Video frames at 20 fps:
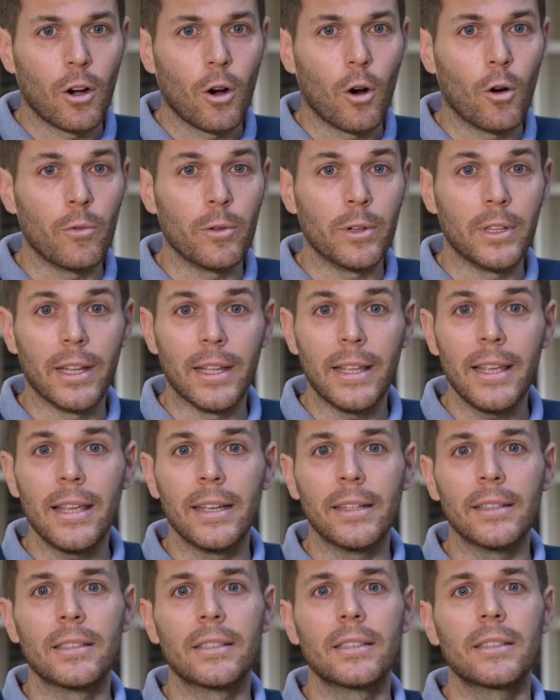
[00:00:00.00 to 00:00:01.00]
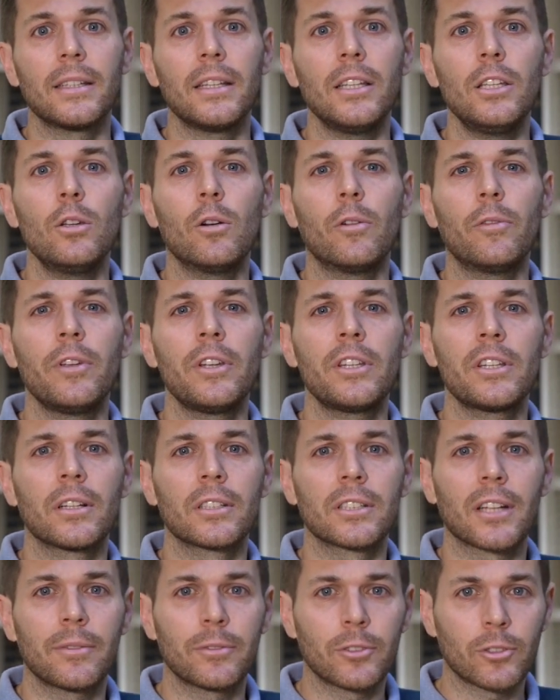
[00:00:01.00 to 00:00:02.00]
Over the years, EU
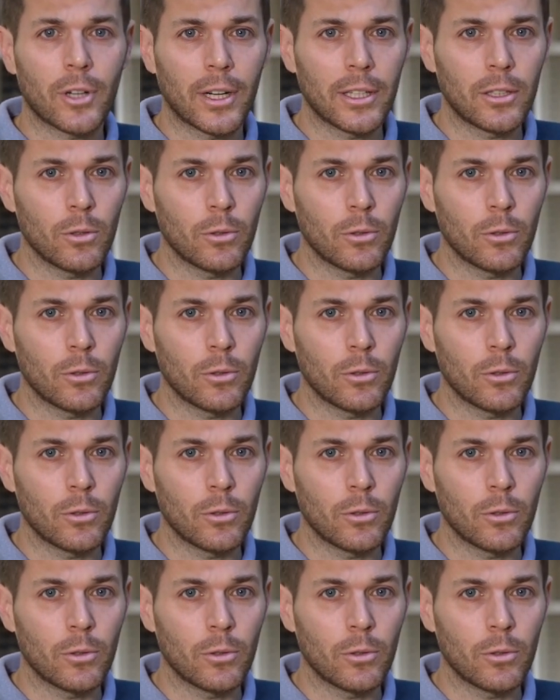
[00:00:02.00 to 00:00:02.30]
officials have tried